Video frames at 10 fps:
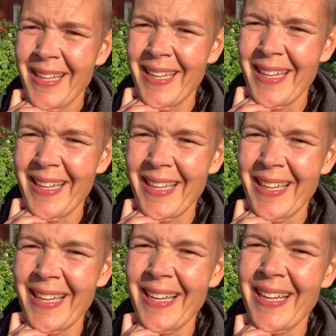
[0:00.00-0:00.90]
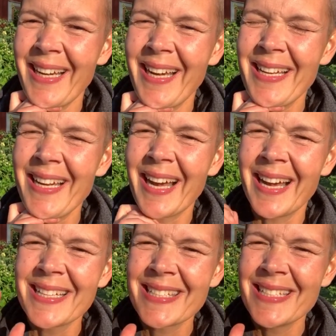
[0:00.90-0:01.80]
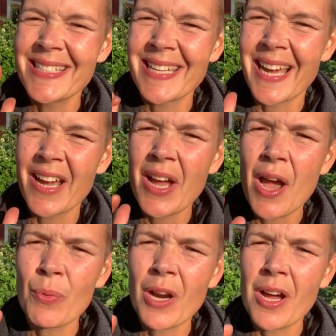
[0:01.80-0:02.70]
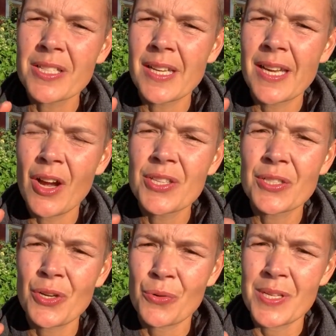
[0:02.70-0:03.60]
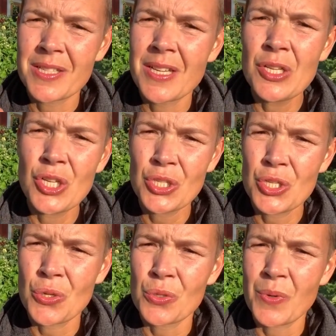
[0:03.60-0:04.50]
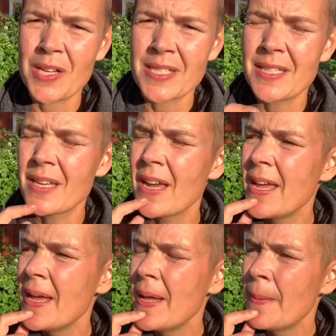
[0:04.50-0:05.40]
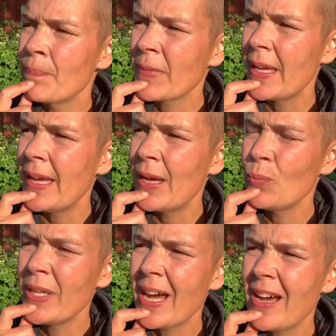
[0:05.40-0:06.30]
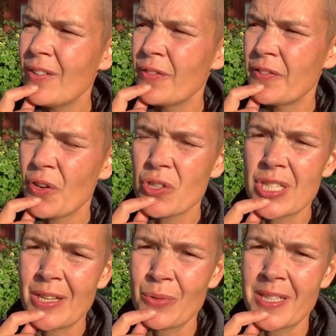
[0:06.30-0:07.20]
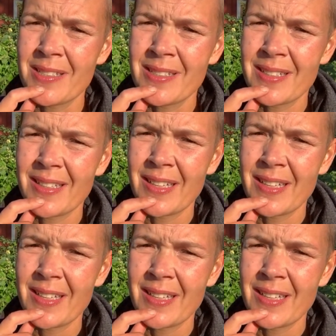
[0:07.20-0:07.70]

Hi, Cynthia. I will answer your question in just a short while, Cynthia. And we have 4 children.